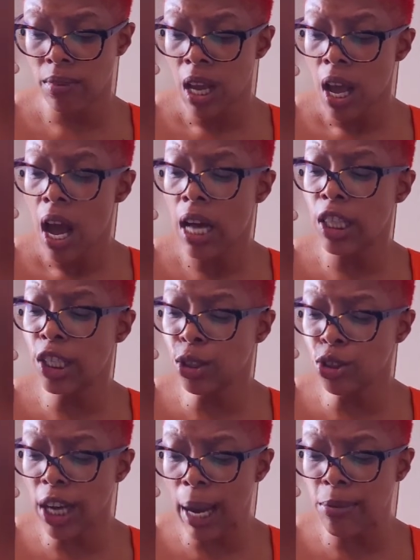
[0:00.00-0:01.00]
A little
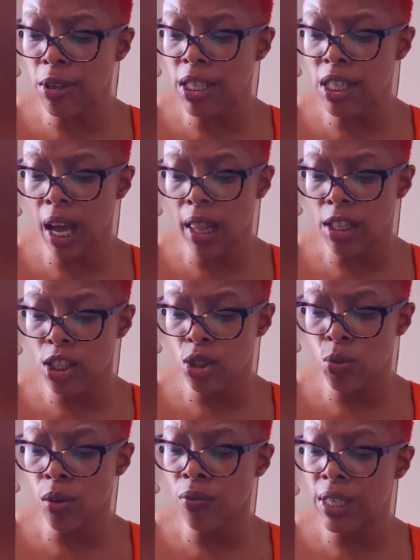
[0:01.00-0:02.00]
chapter of solitude
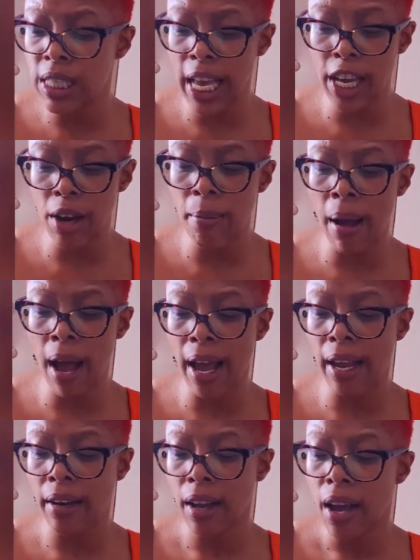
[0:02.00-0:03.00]
will reset your
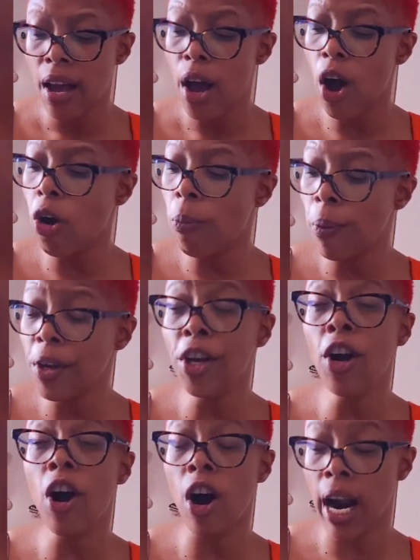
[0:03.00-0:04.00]
mind, open your
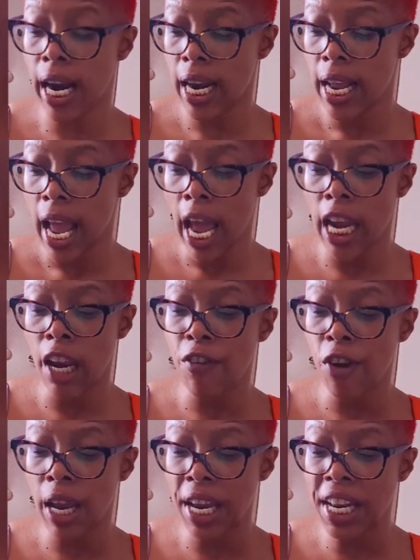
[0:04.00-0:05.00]
heart, and if
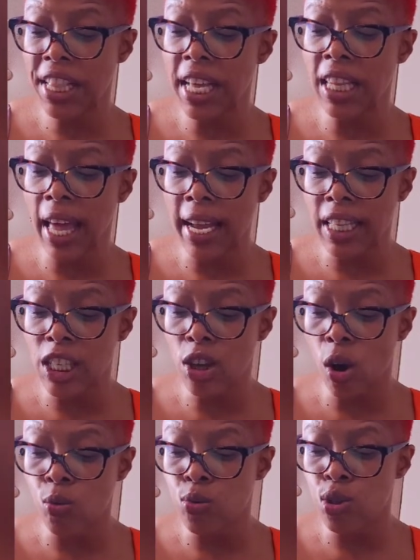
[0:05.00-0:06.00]
you're anything like this
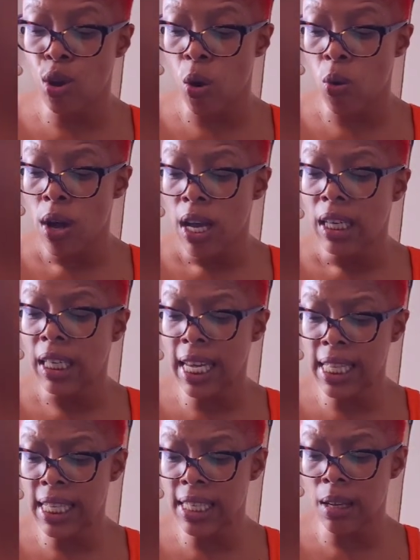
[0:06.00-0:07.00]
old soul,
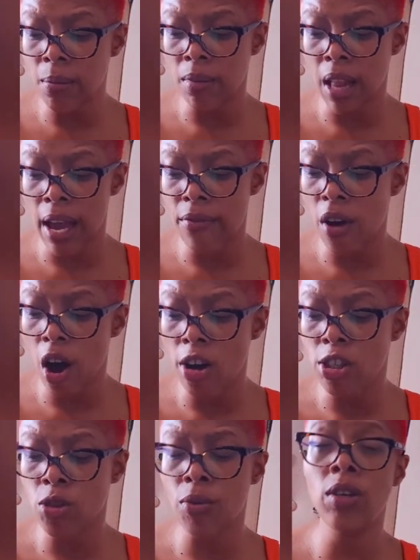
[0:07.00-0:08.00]
lead to some life
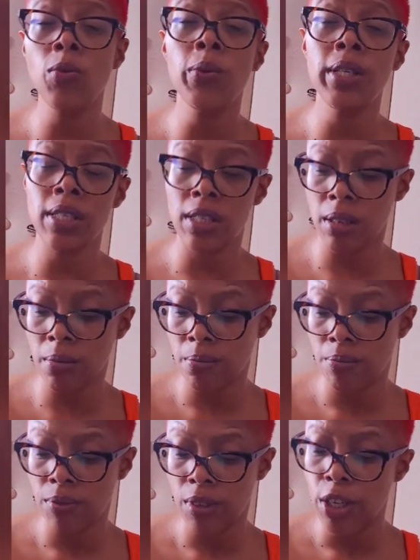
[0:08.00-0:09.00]
altering wisdom.
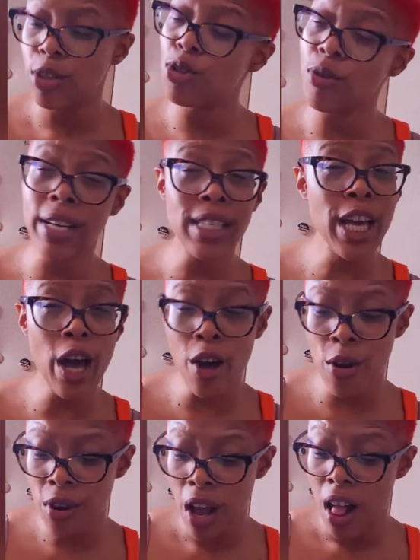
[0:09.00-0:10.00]
Dress
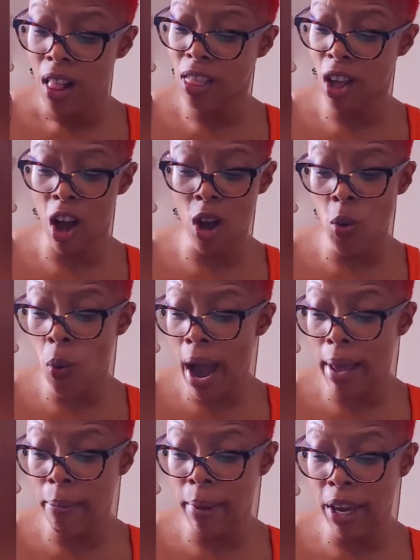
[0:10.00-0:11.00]
code, long
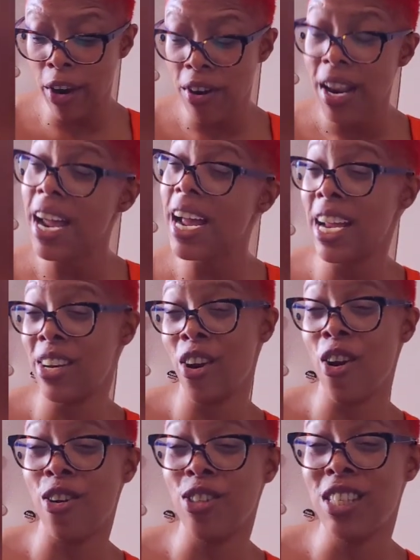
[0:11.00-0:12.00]
white beard, and
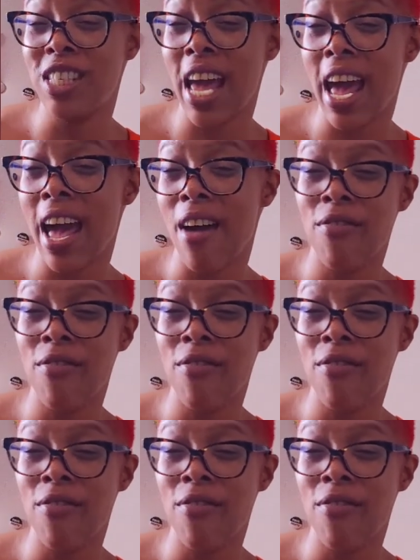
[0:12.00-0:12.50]
gnarled staff.